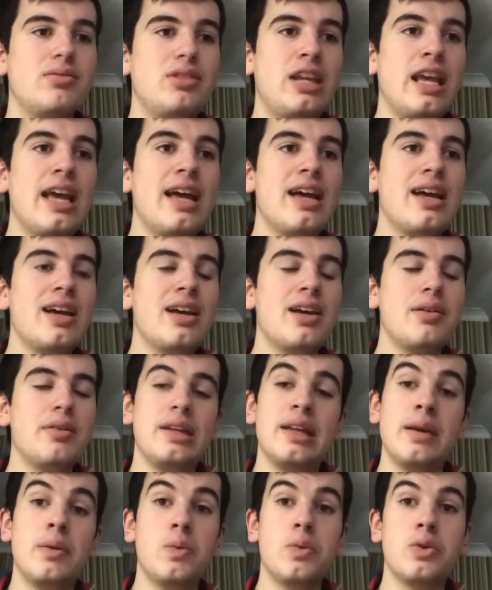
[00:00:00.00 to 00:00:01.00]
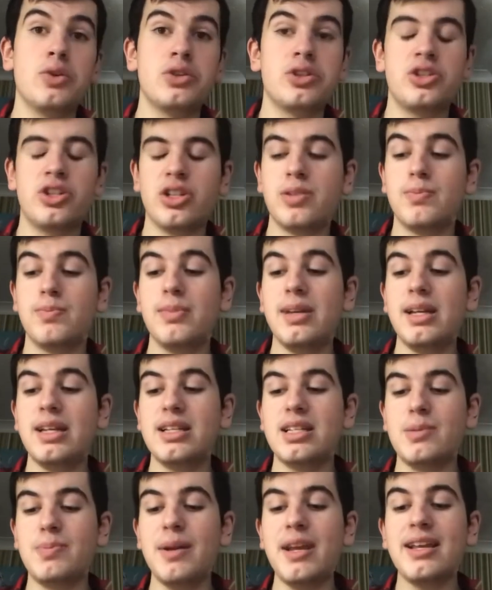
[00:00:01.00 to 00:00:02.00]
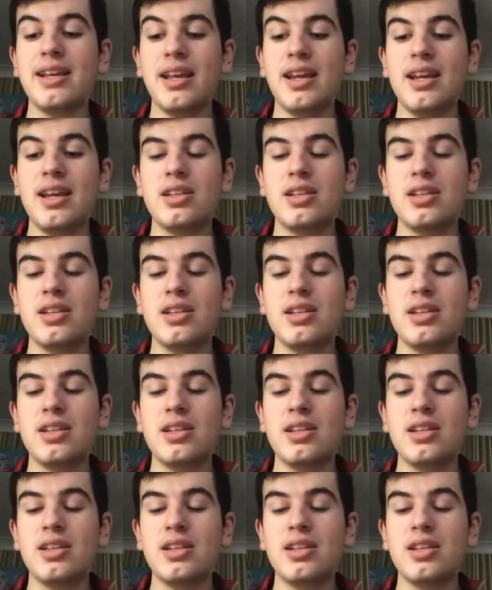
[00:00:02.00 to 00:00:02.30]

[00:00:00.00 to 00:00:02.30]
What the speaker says: yeah, it was just me speaking